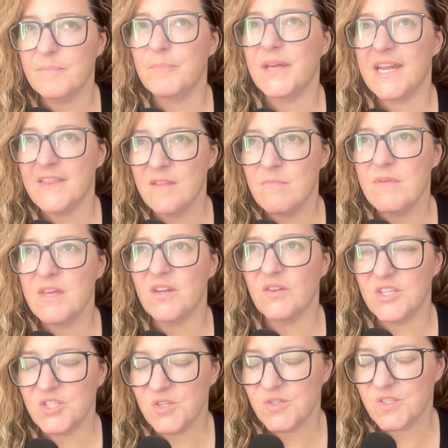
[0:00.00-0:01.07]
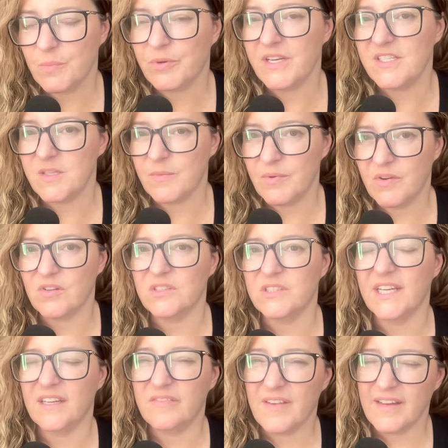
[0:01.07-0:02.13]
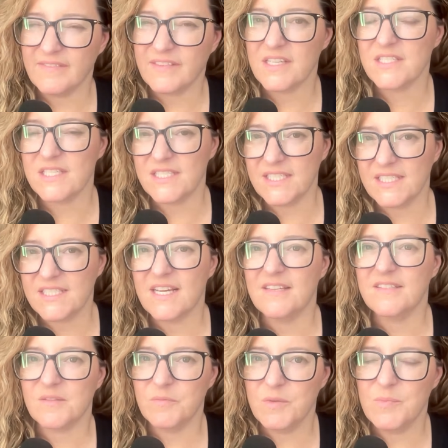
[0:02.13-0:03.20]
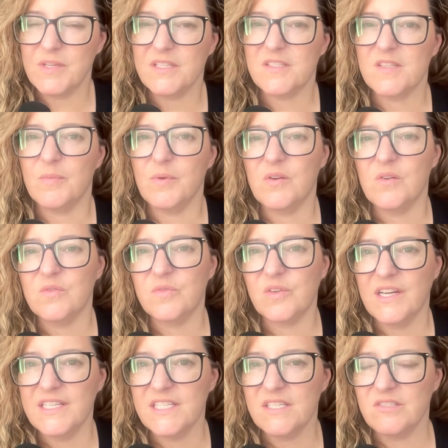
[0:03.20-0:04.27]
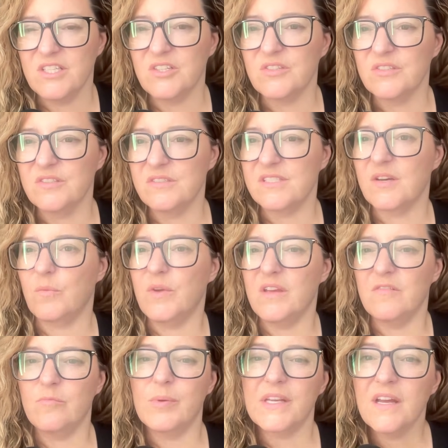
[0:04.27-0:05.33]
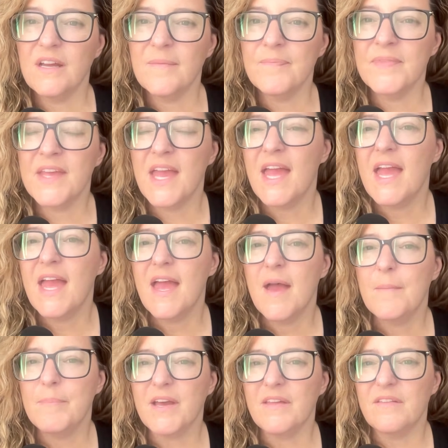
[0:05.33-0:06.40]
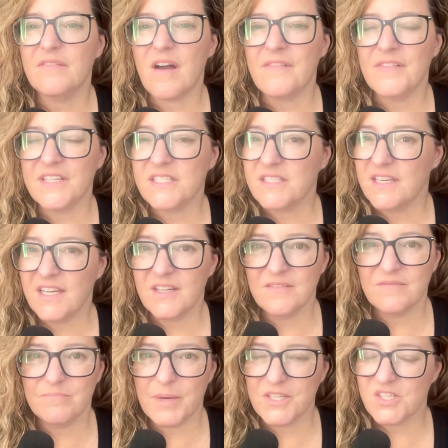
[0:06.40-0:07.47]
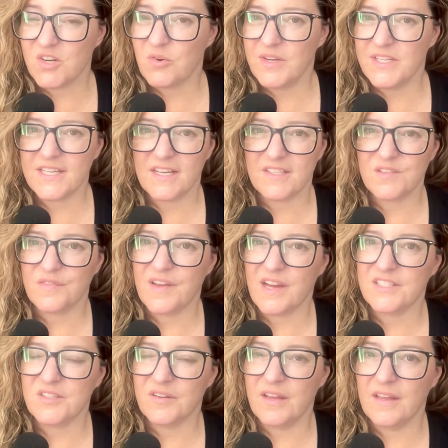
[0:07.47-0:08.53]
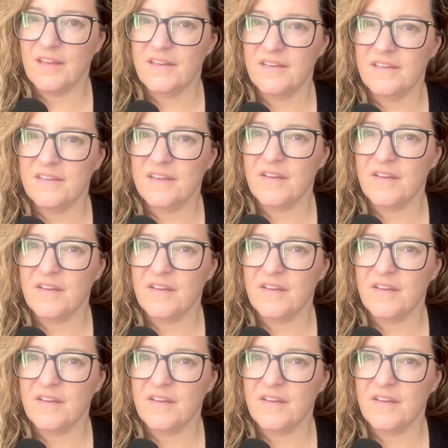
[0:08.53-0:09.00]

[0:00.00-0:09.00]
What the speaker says: But in the middle is usually pretty typical. Like 5,000, 6,000 would be typical for a Disney cruise that we have been on. But obviously, budget always has to factor in